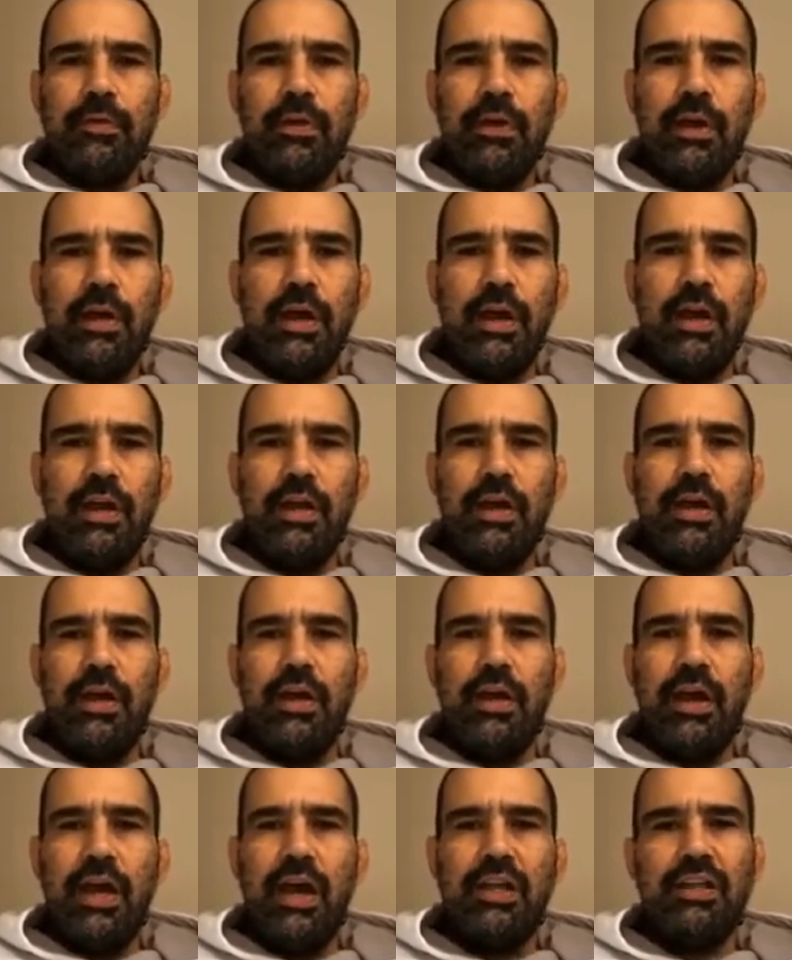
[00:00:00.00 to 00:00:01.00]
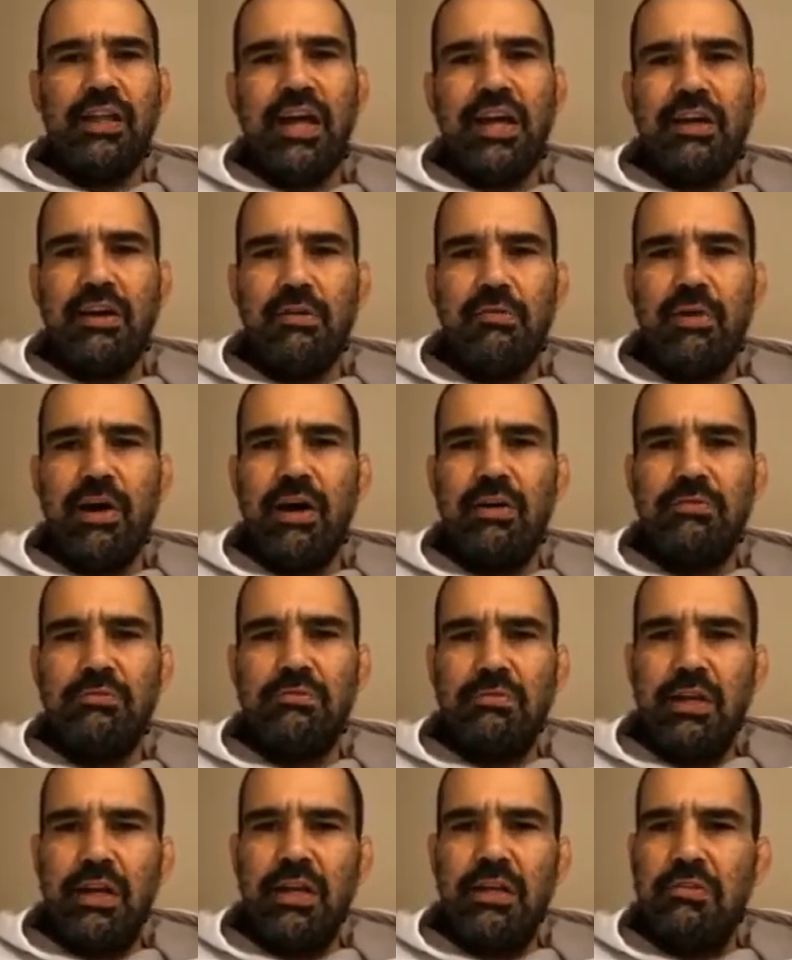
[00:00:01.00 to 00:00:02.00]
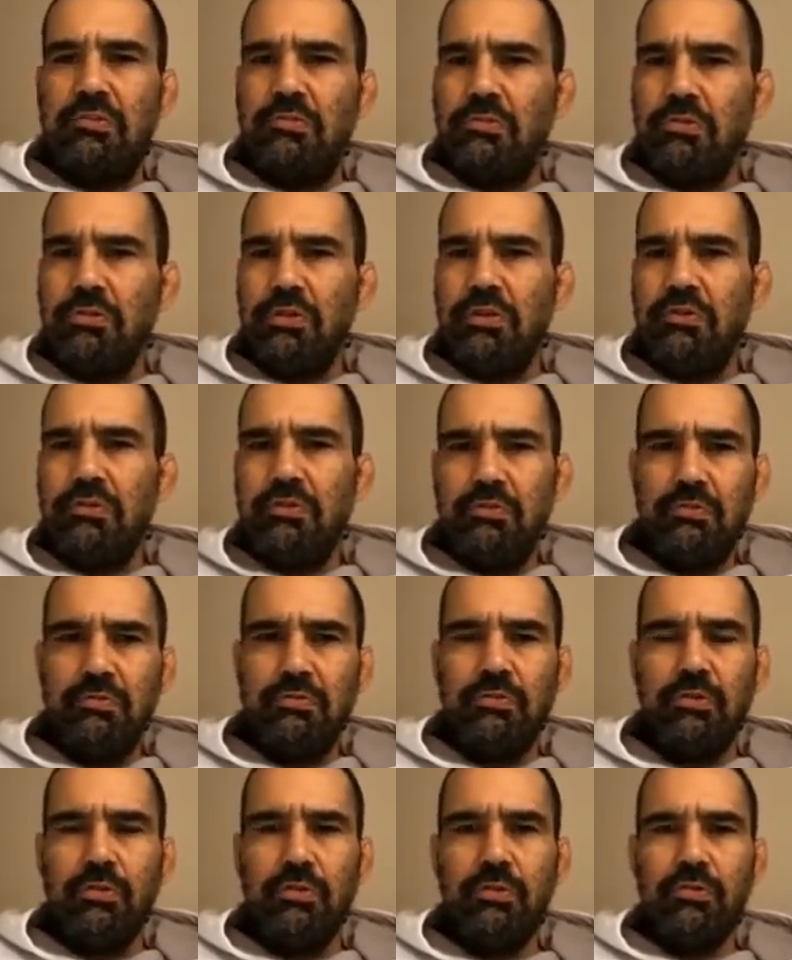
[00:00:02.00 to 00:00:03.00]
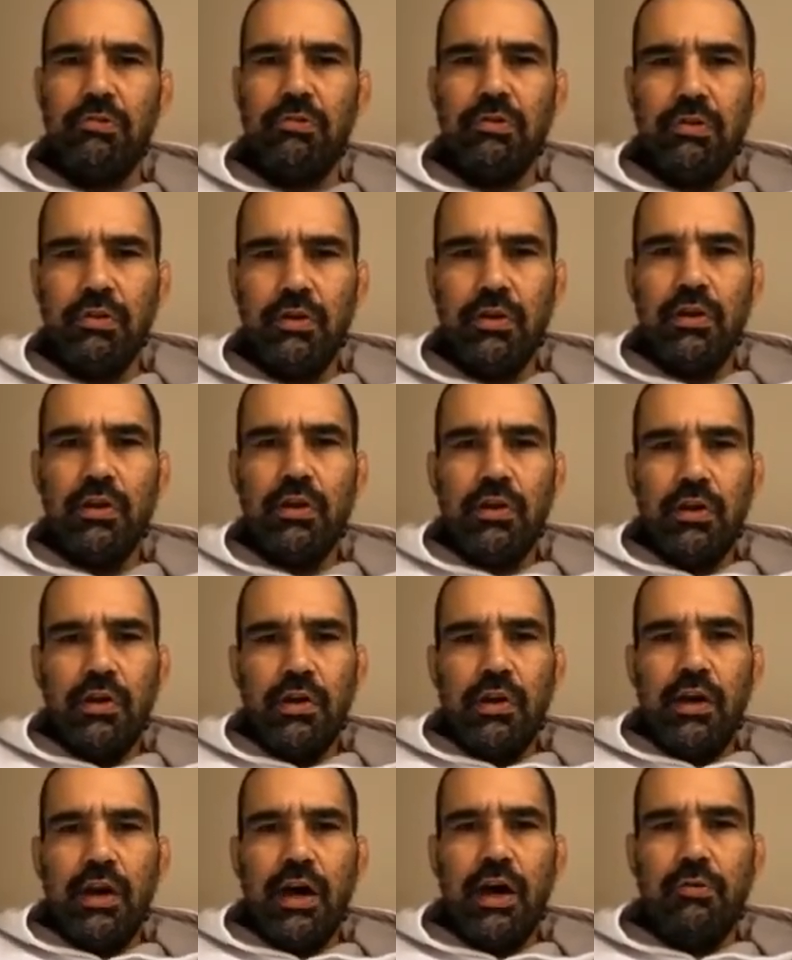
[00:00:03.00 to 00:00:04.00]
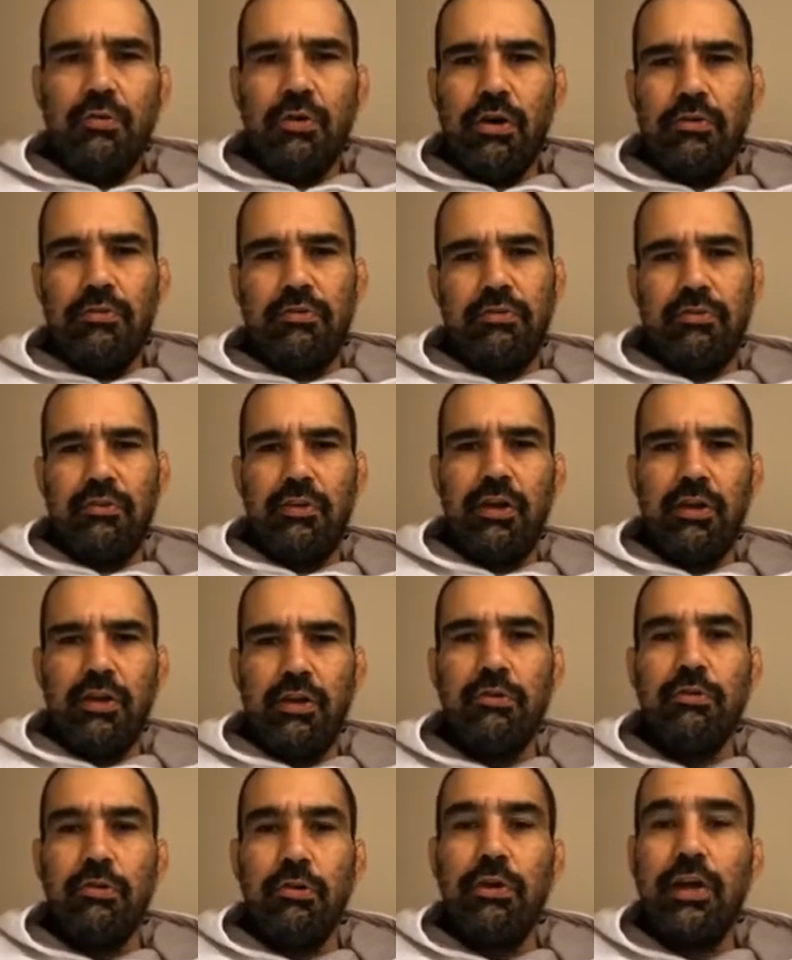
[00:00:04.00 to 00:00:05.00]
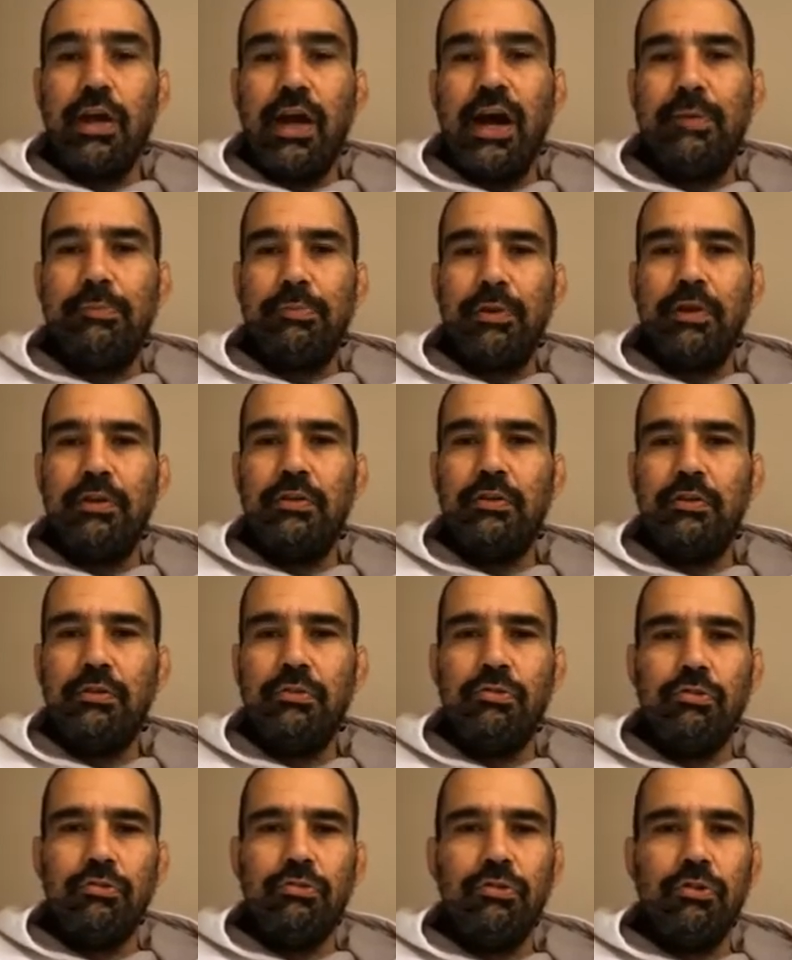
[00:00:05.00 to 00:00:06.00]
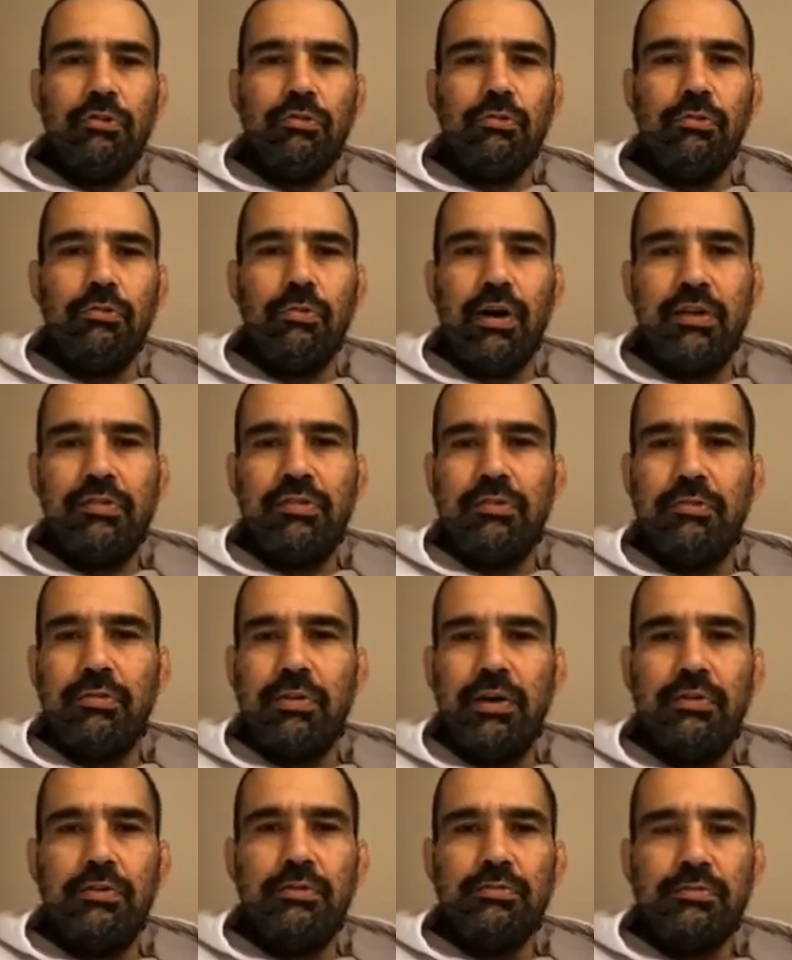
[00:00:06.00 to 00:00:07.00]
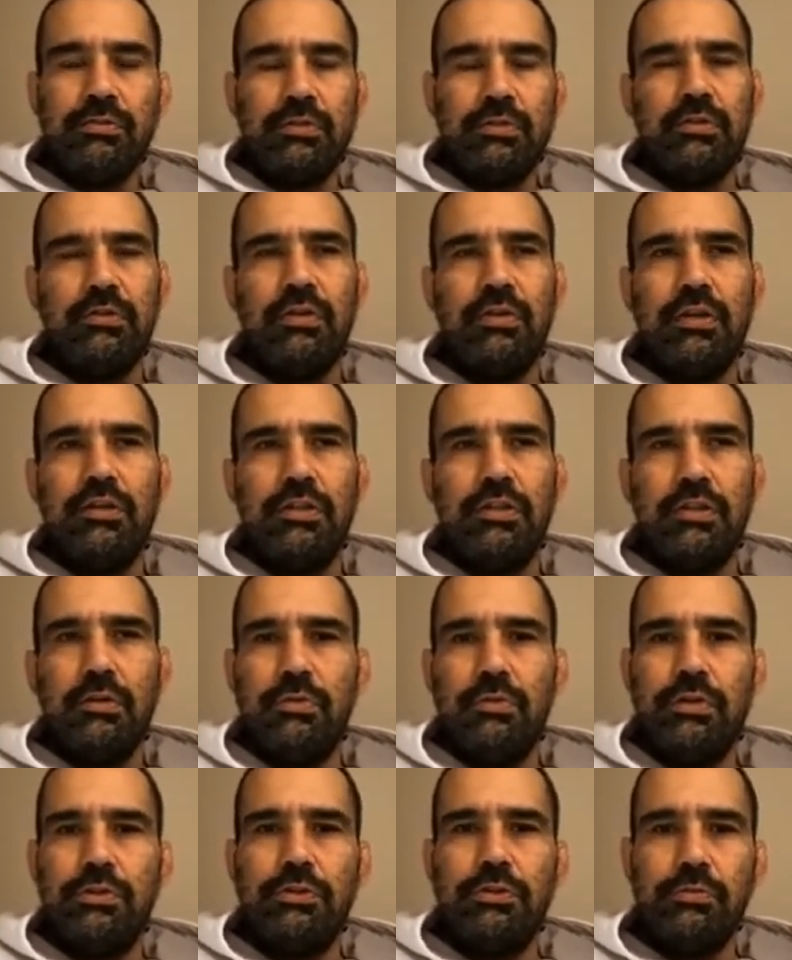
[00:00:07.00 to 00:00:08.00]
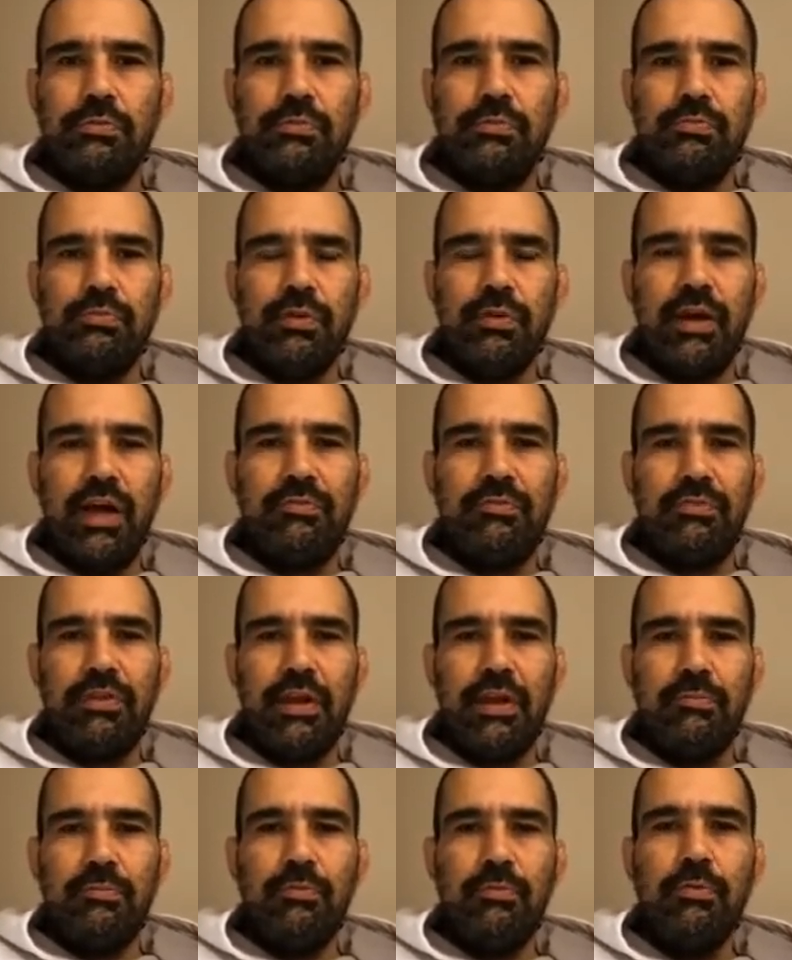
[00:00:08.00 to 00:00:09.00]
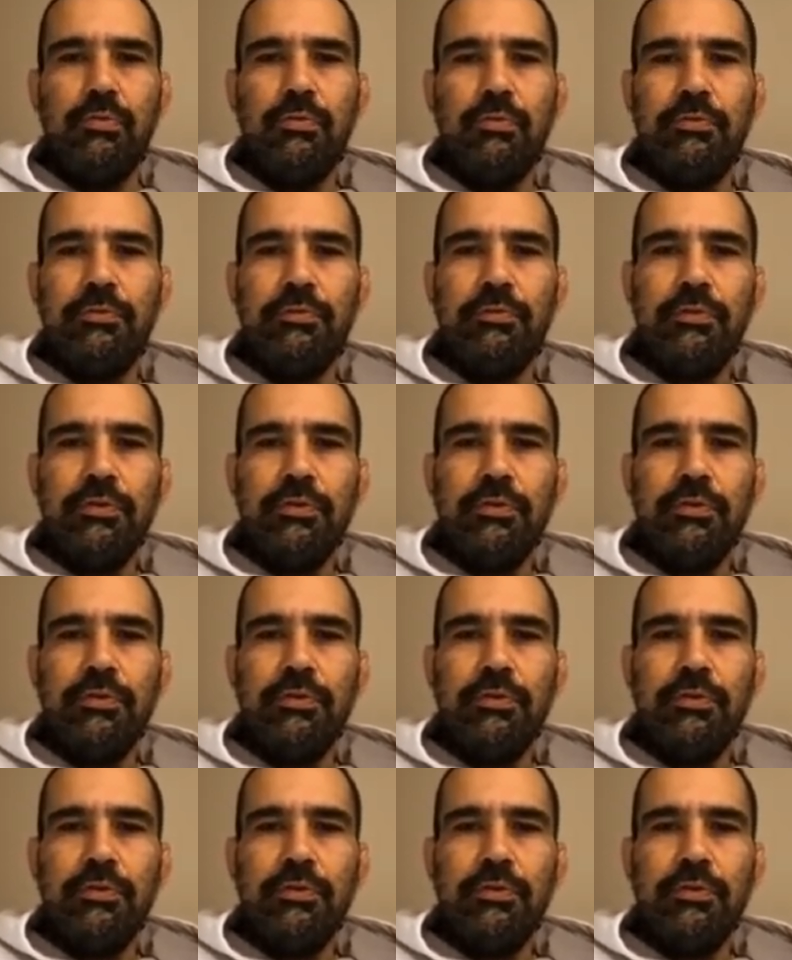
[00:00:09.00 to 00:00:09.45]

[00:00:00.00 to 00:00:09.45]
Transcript: and I had like around 80 students. So I was growing up in Jiu-Jitsu wise as well. So I didn't want to have that move.